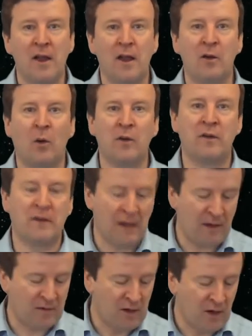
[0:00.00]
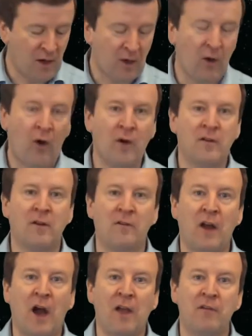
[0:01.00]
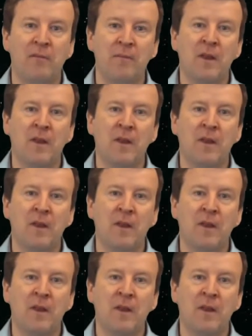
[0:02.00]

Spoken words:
in order to get an origin of life.